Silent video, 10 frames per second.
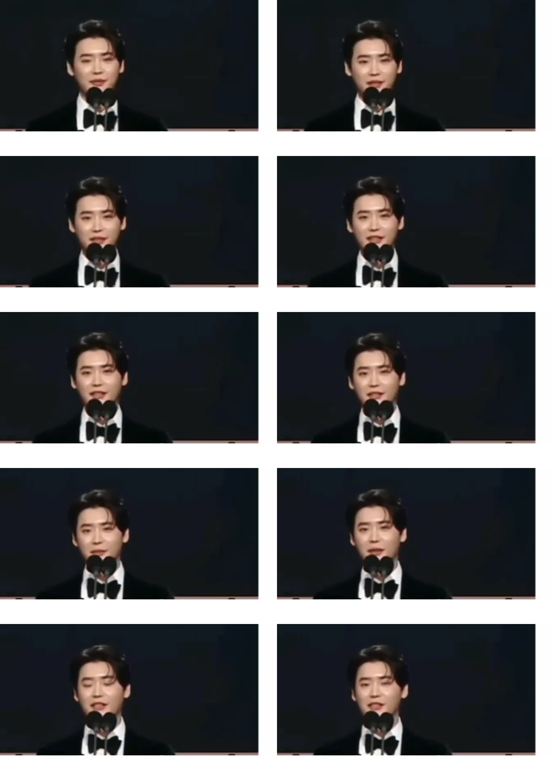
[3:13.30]
during the
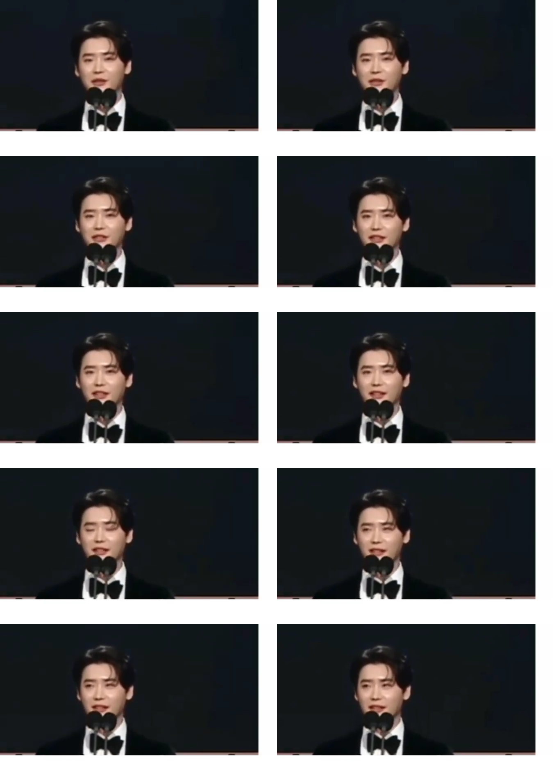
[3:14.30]
speech, the
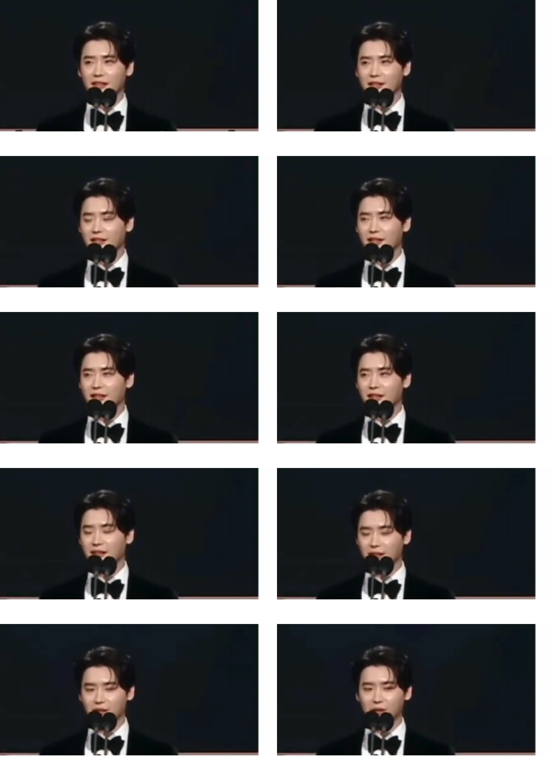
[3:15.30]
actor stated
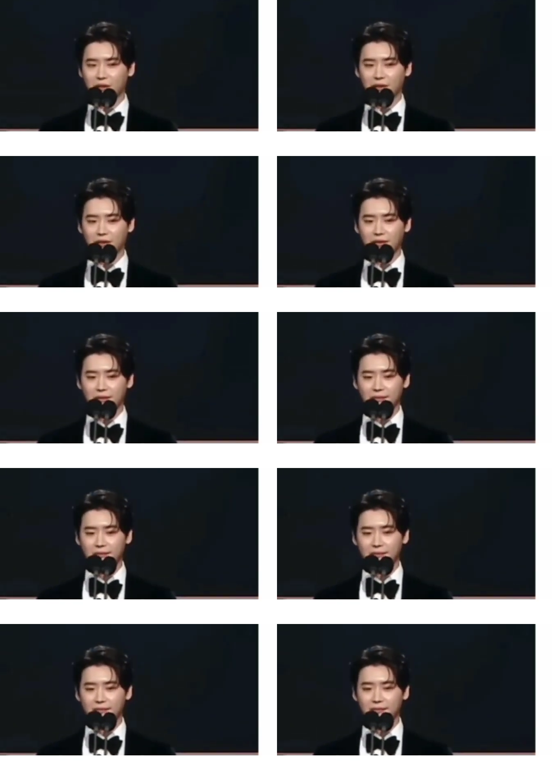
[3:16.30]
that he is
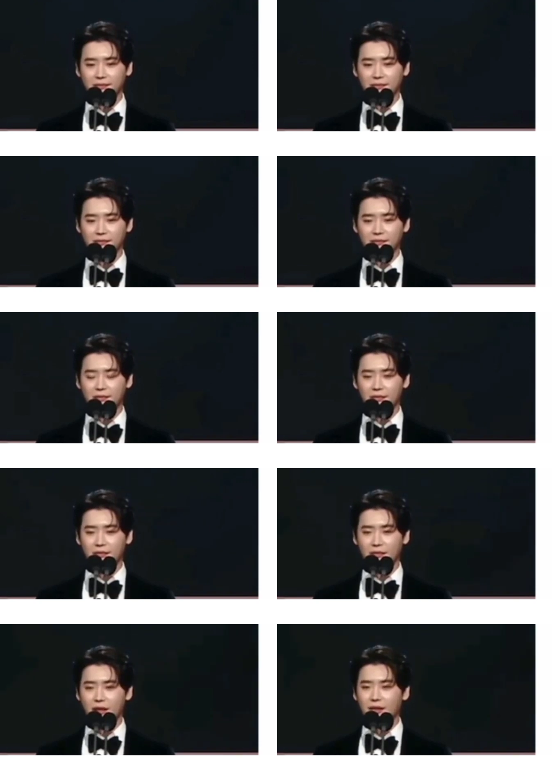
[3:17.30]
very thankful to
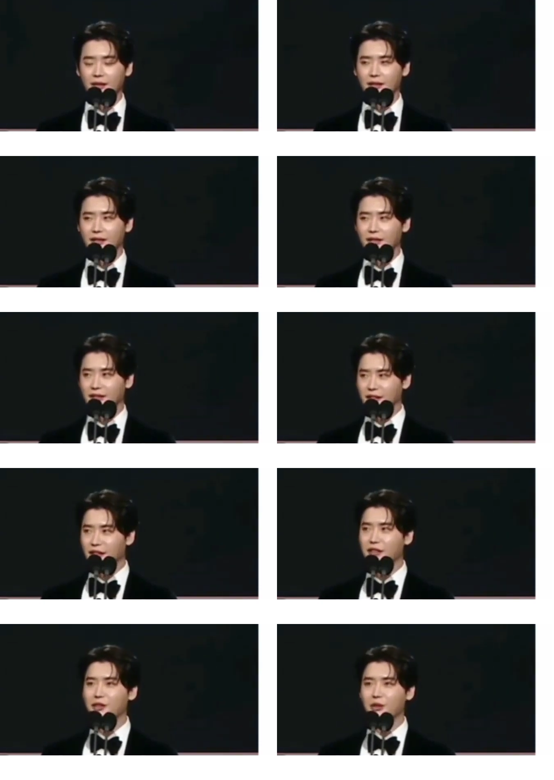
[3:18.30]
that person
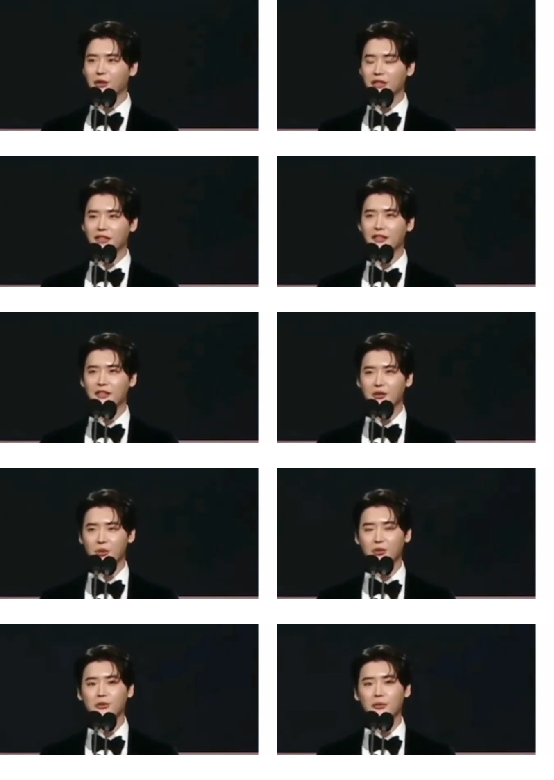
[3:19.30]
who helped him
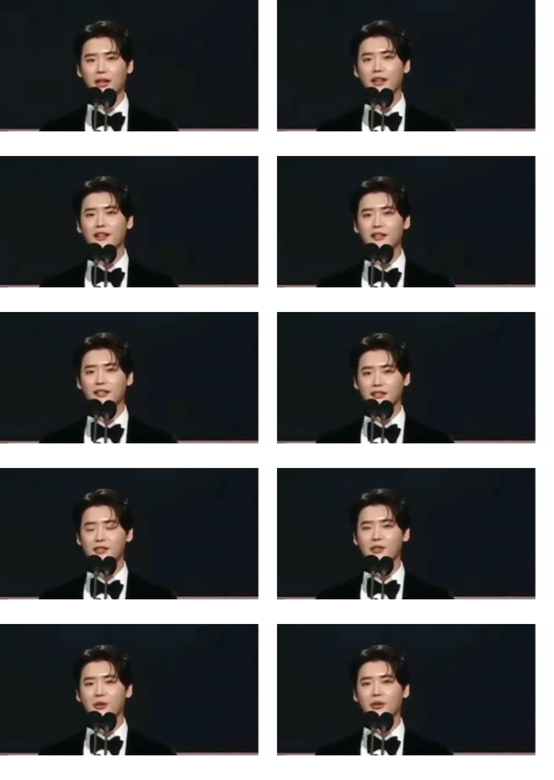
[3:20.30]
after his
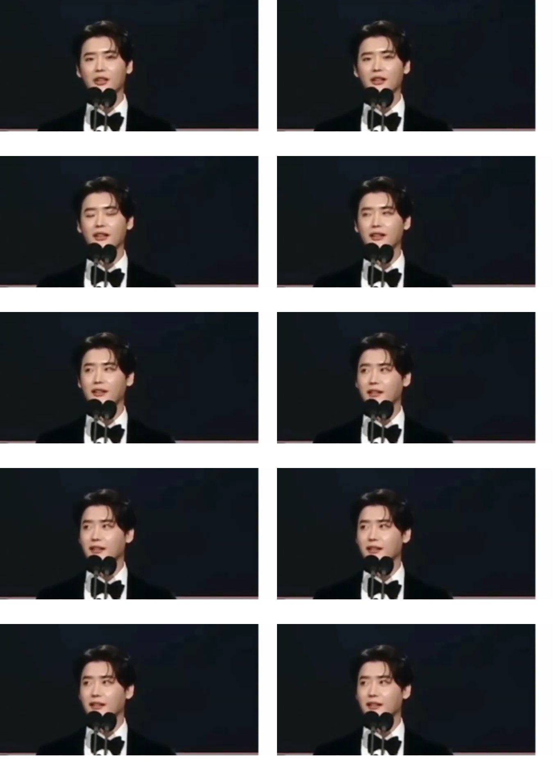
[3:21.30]
military service